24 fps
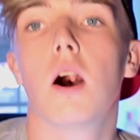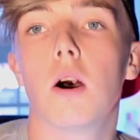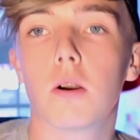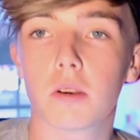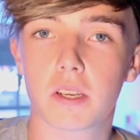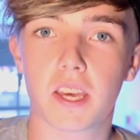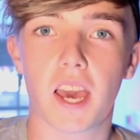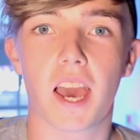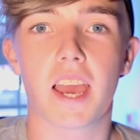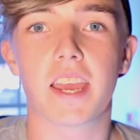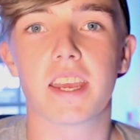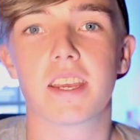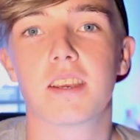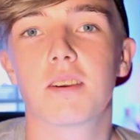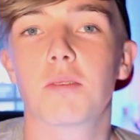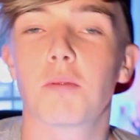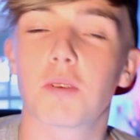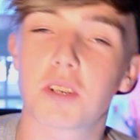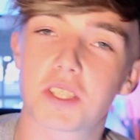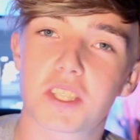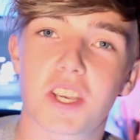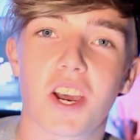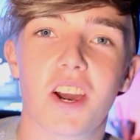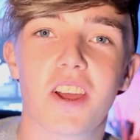Okay,
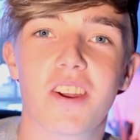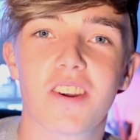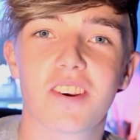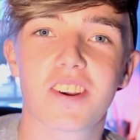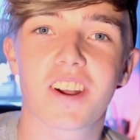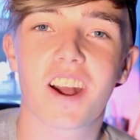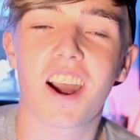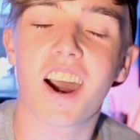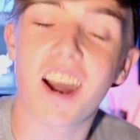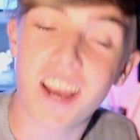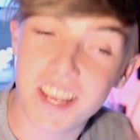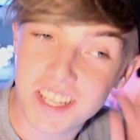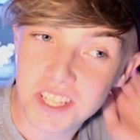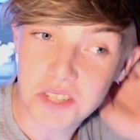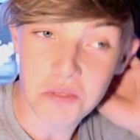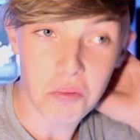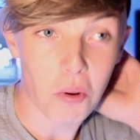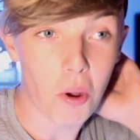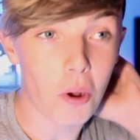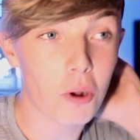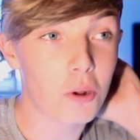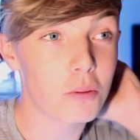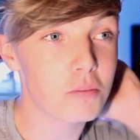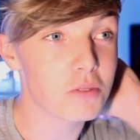what's going on guys?
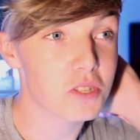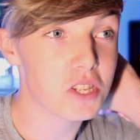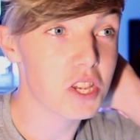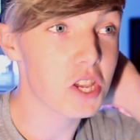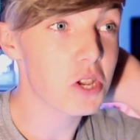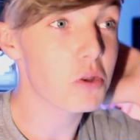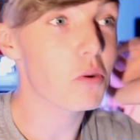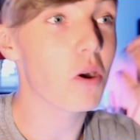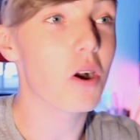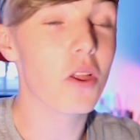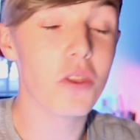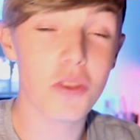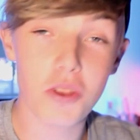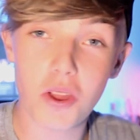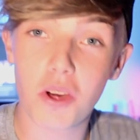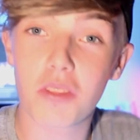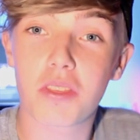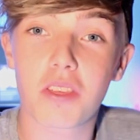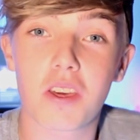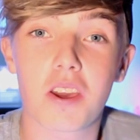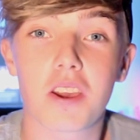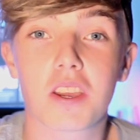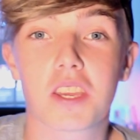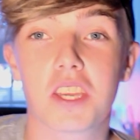Welcome to
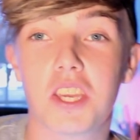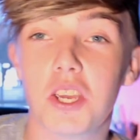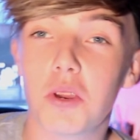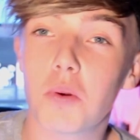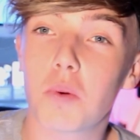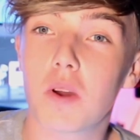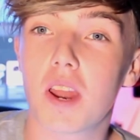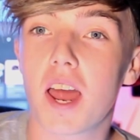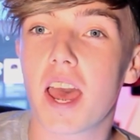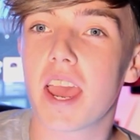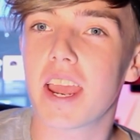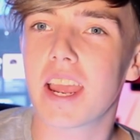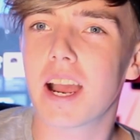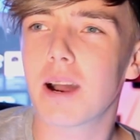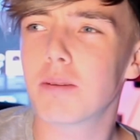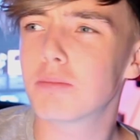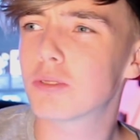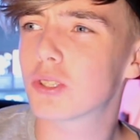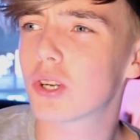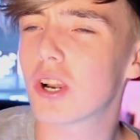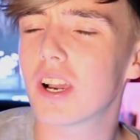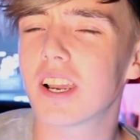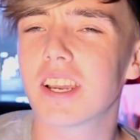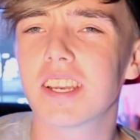another Q&A.
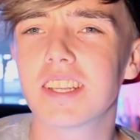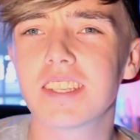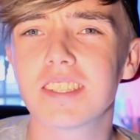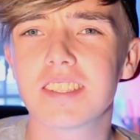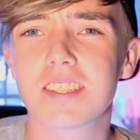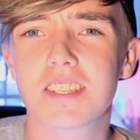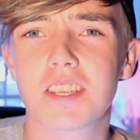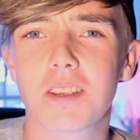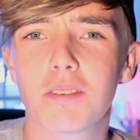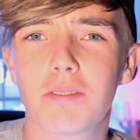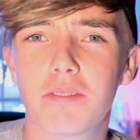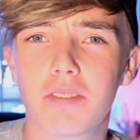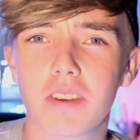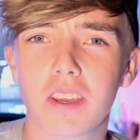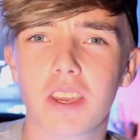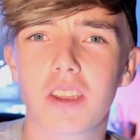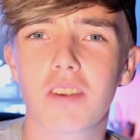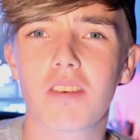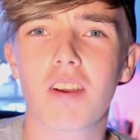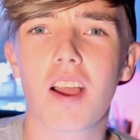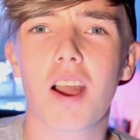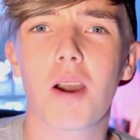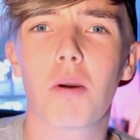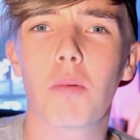I'm trying to
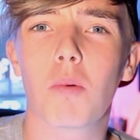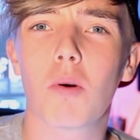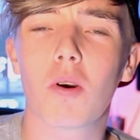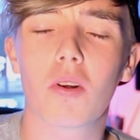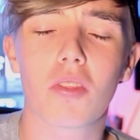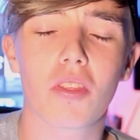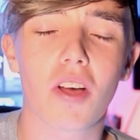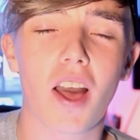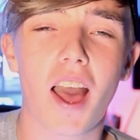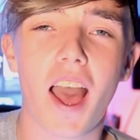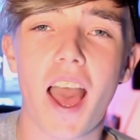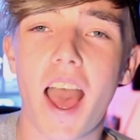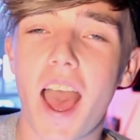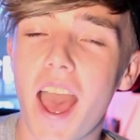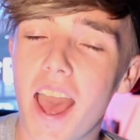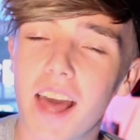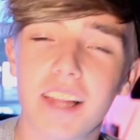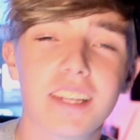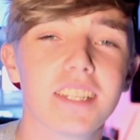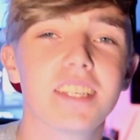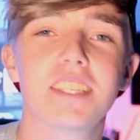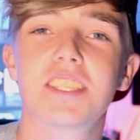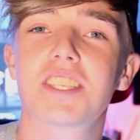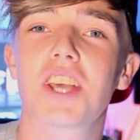figure out what the
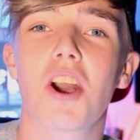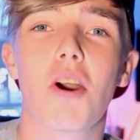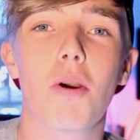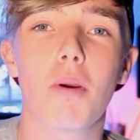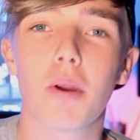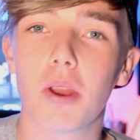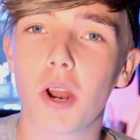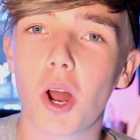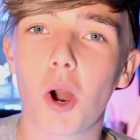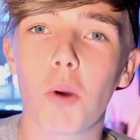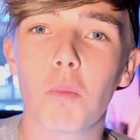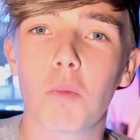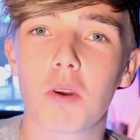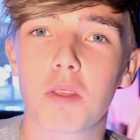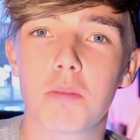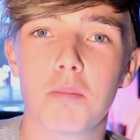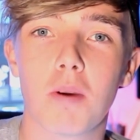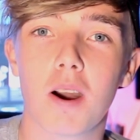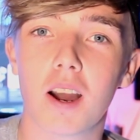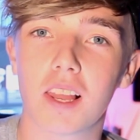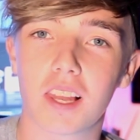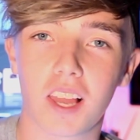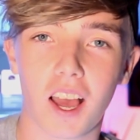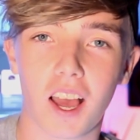hell is going on with
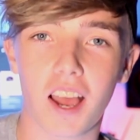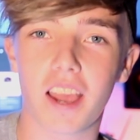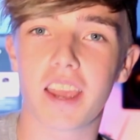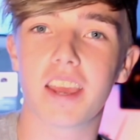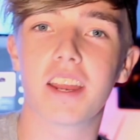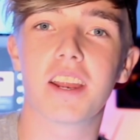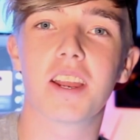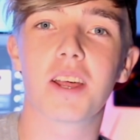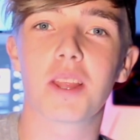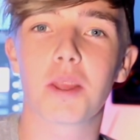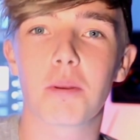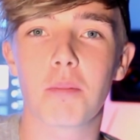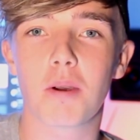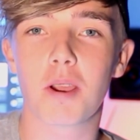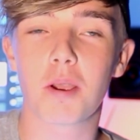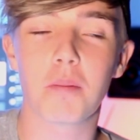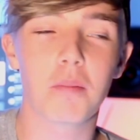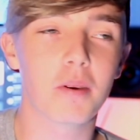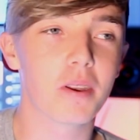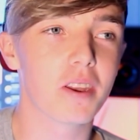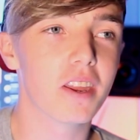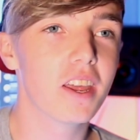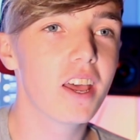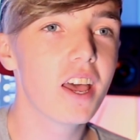my lighting at the
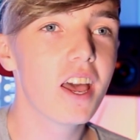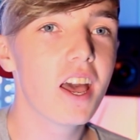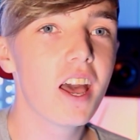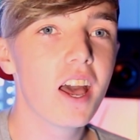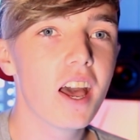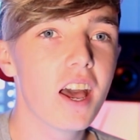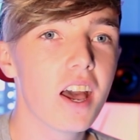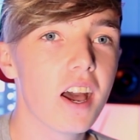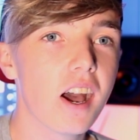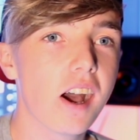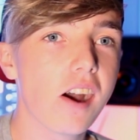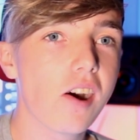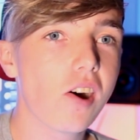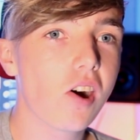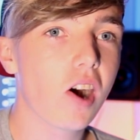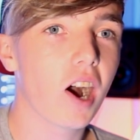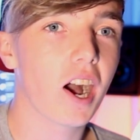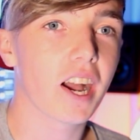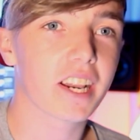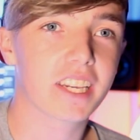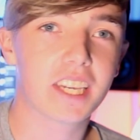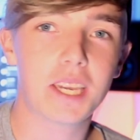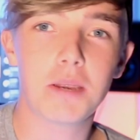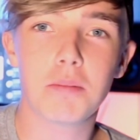moment.
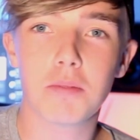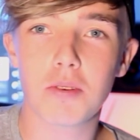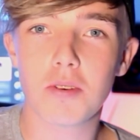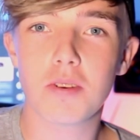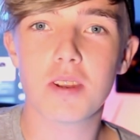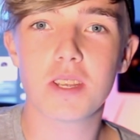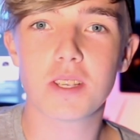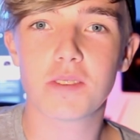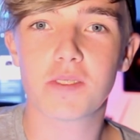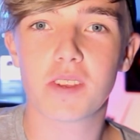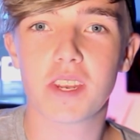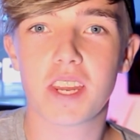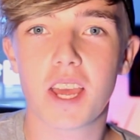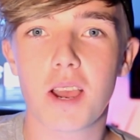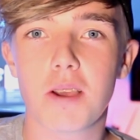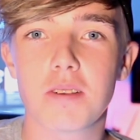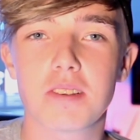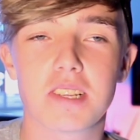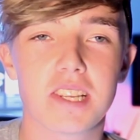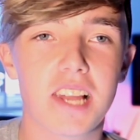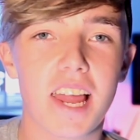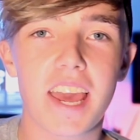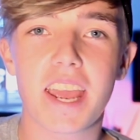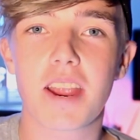I keep doing these
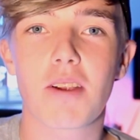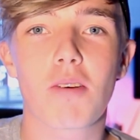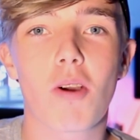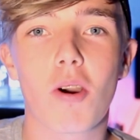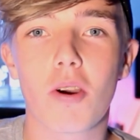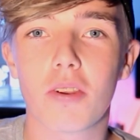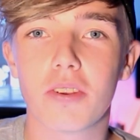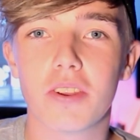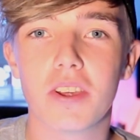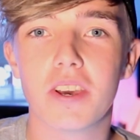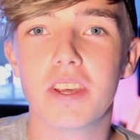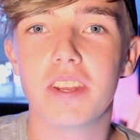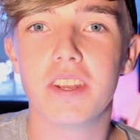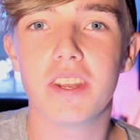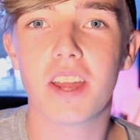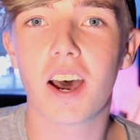videos later on at